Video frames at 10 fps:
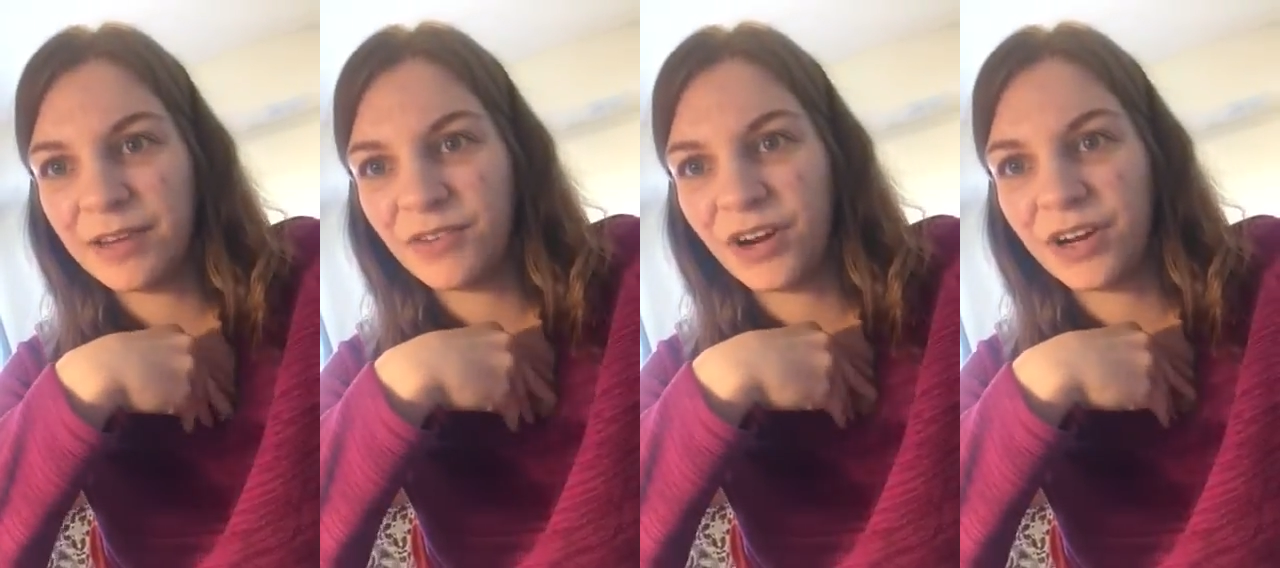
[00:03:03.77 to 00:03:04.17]

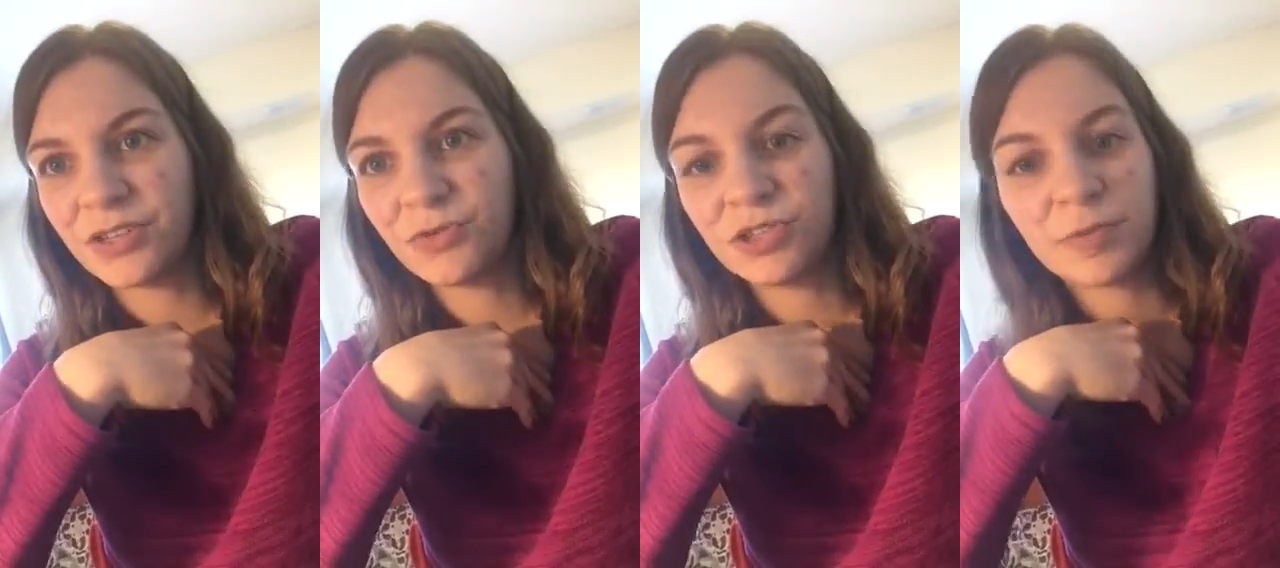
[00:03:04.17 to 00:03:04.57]
if our
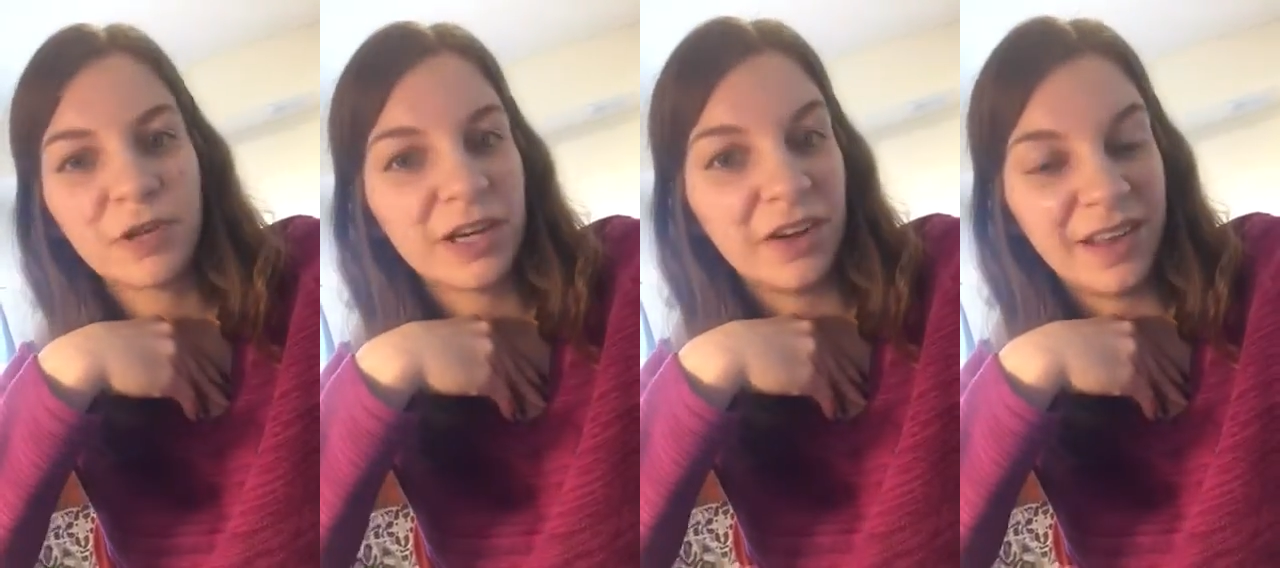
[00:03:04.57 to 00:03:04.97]
schools are
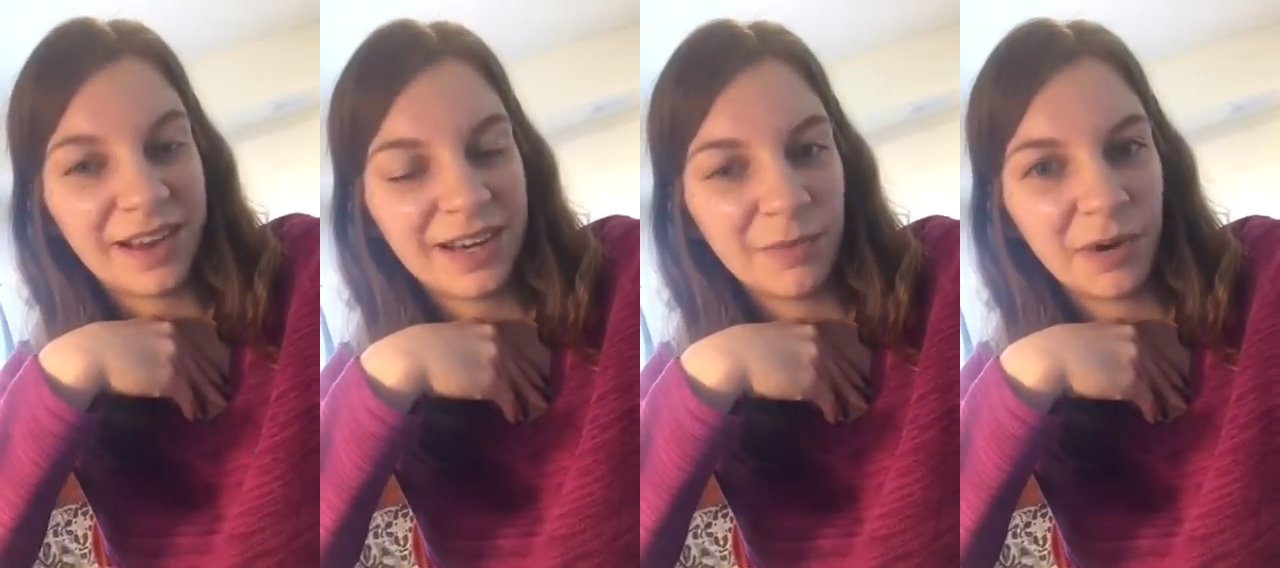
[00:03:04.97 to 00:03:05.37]
putting all
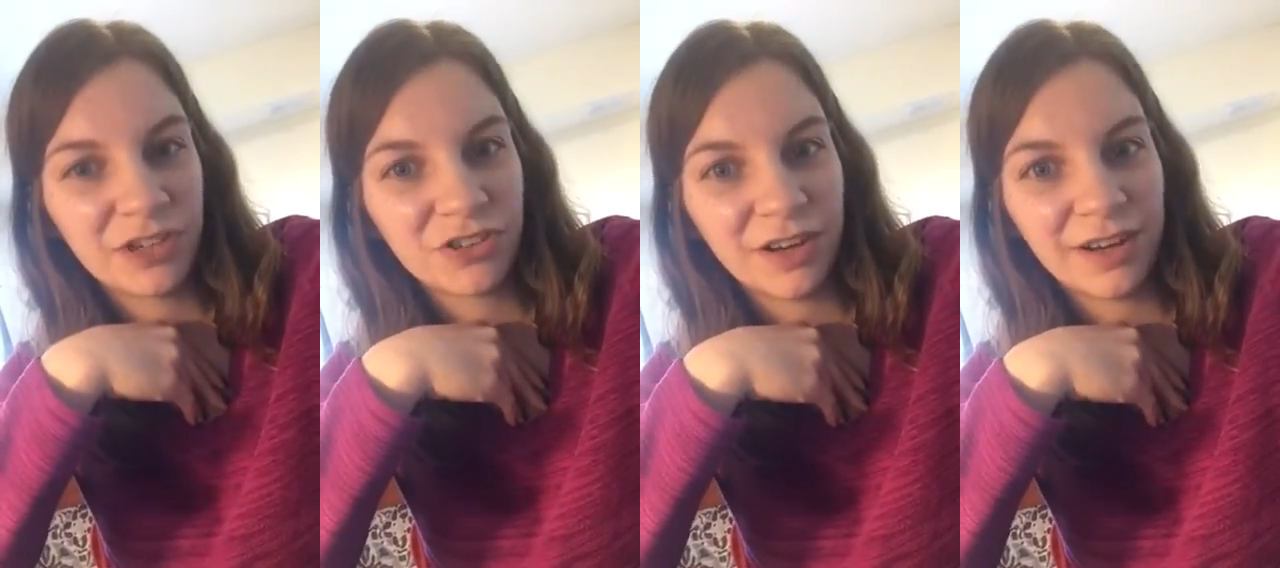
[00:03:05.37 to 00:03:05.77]
that kind of
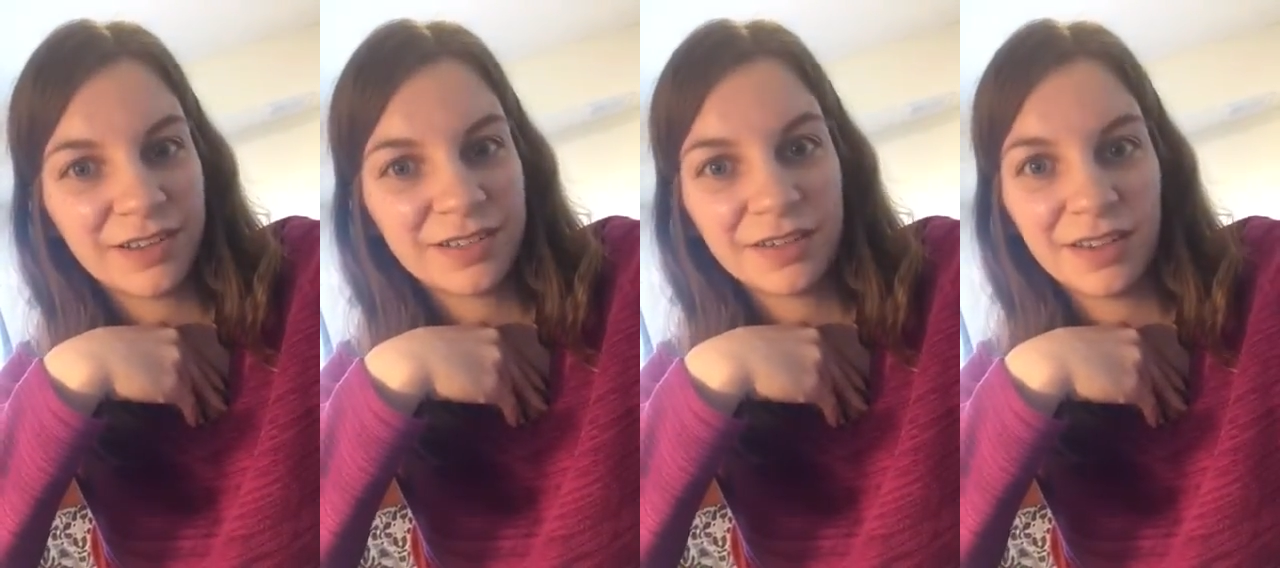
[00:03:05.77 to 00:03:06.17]
pressure on
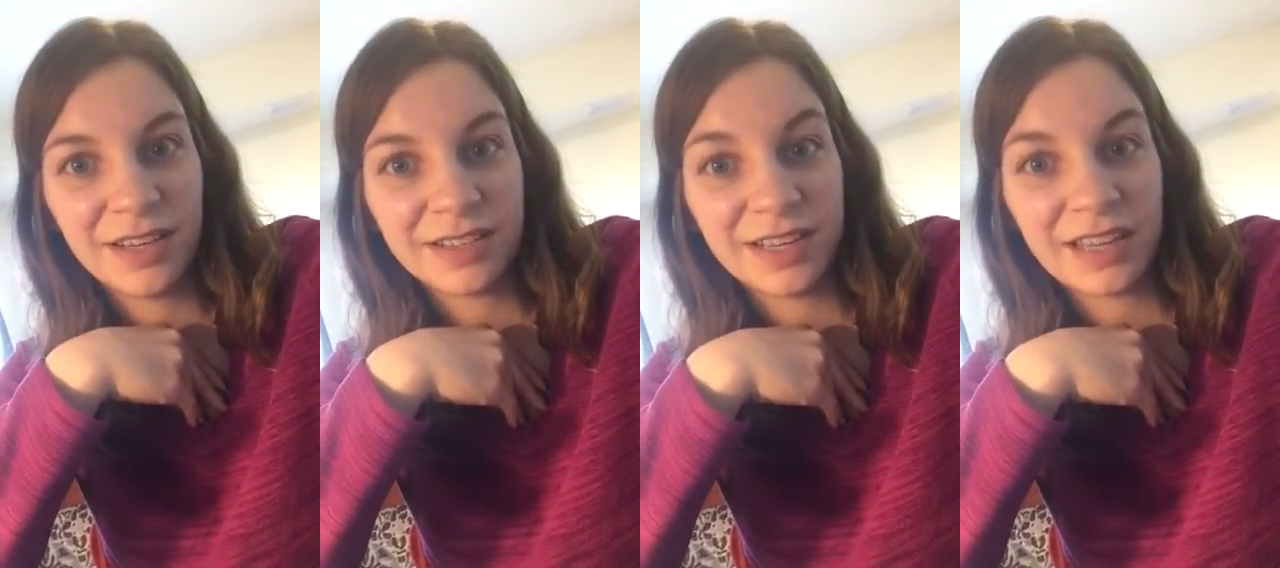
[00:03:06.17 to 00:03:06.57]
us and
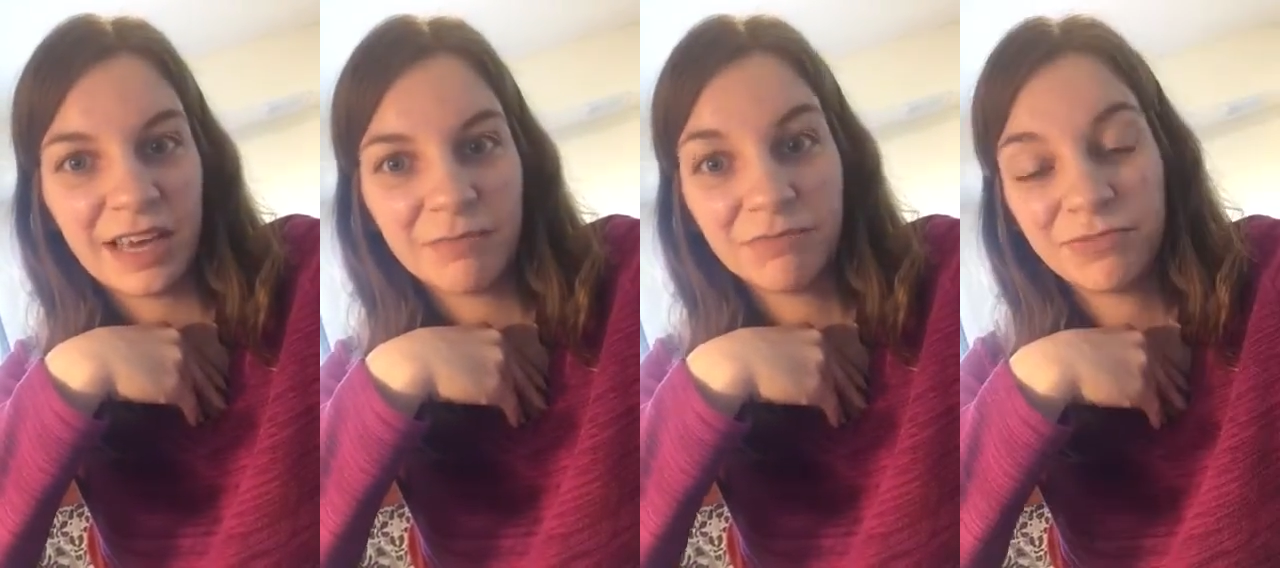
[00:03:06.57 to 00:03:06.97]
things like
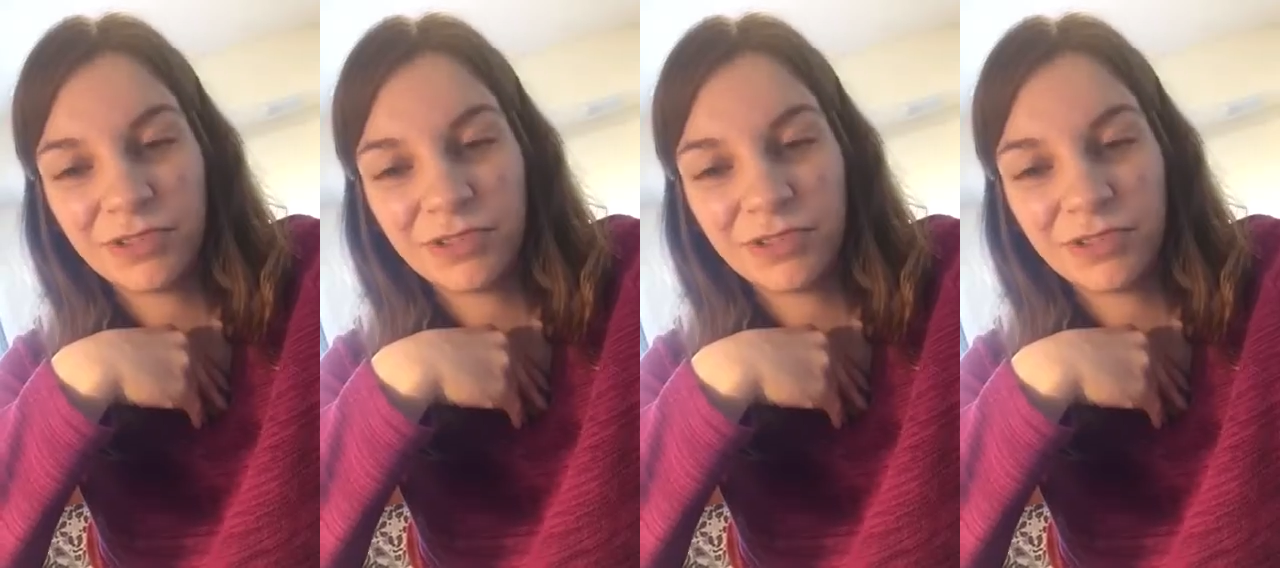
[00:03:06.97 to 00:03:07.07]
that.